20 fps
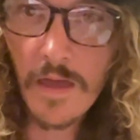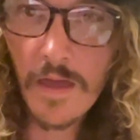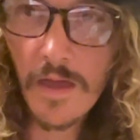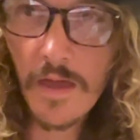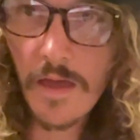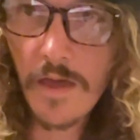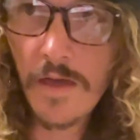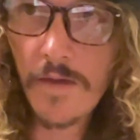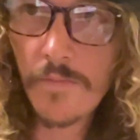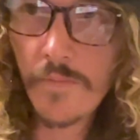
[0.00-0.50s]

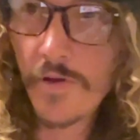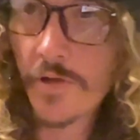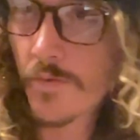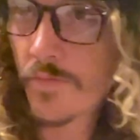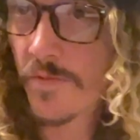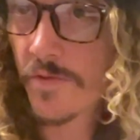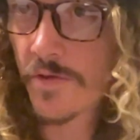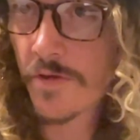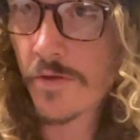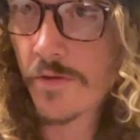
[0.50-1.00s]
and put them
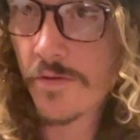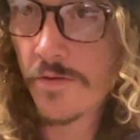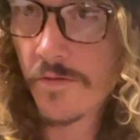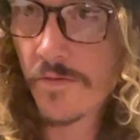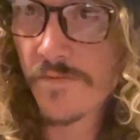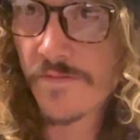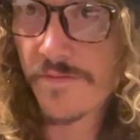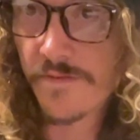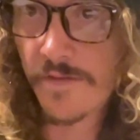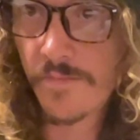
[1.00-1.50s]
to good
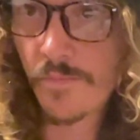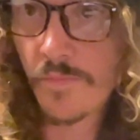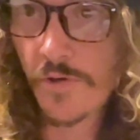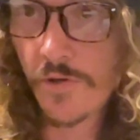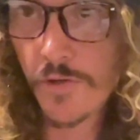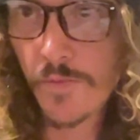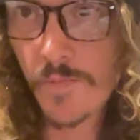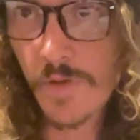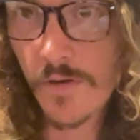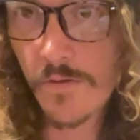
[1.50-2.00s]
use, and put
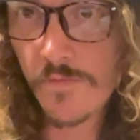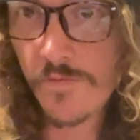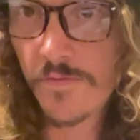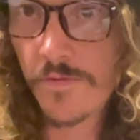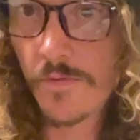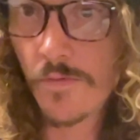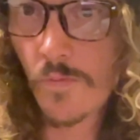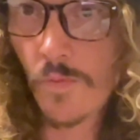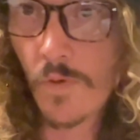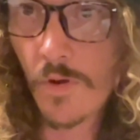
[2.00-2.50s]
them out into
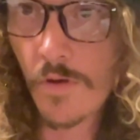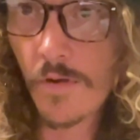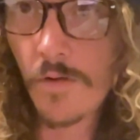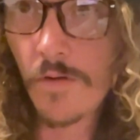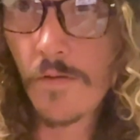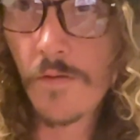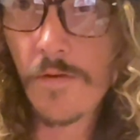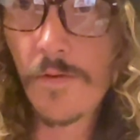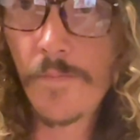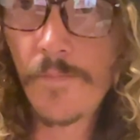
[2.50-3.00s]
the
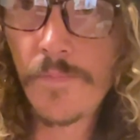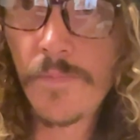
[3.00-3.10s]
world,